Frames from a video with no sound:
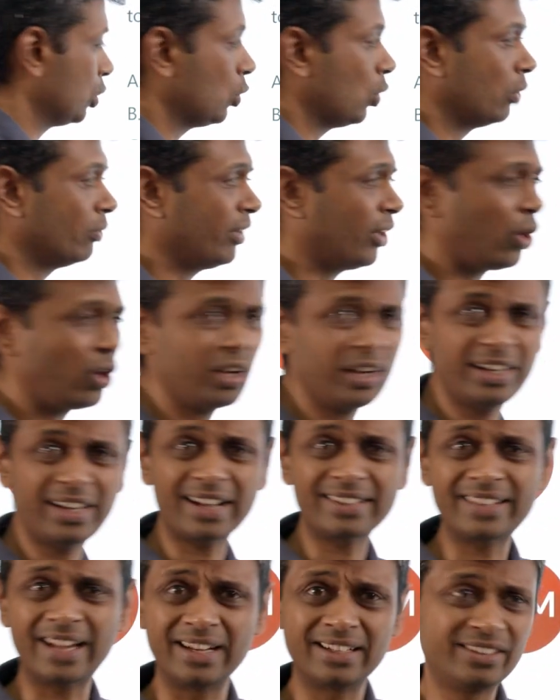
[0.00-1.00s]
to go. We have already
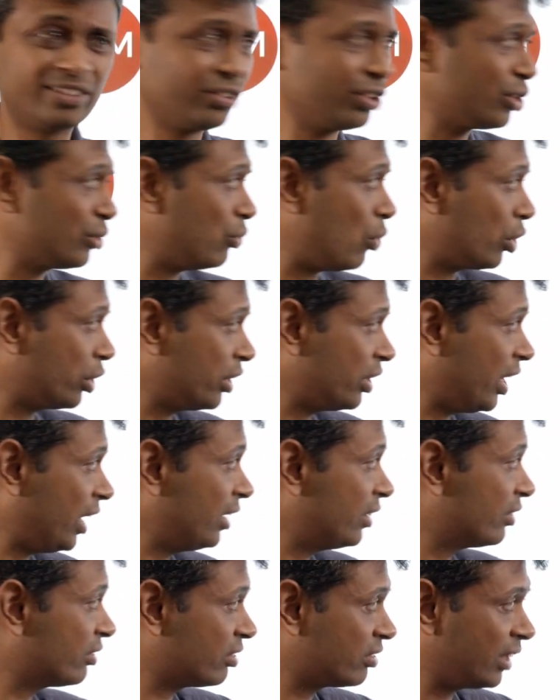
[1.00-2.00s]
done that. This is
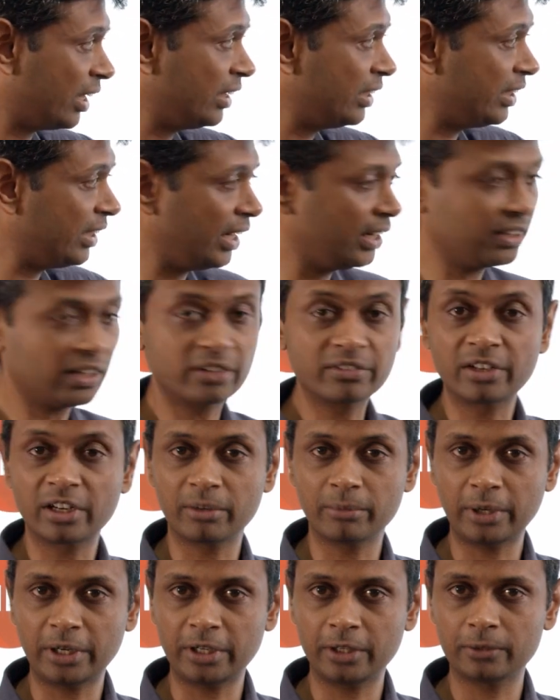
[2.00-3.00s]
49, this is 98, that is the
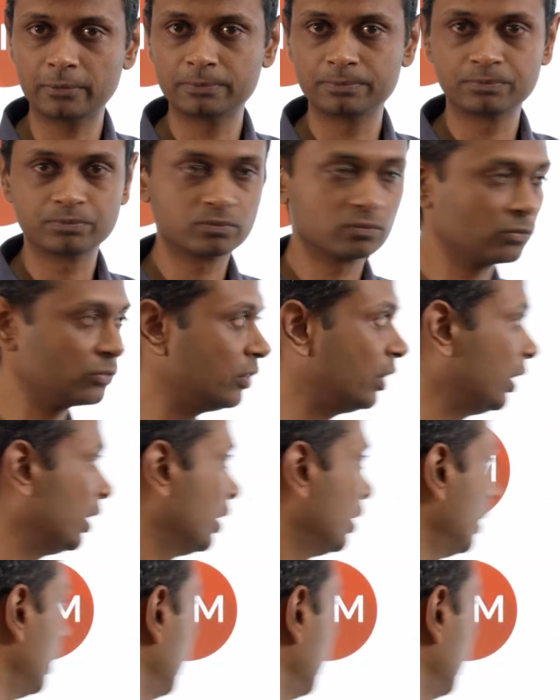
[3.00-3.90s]
remaining. Okay.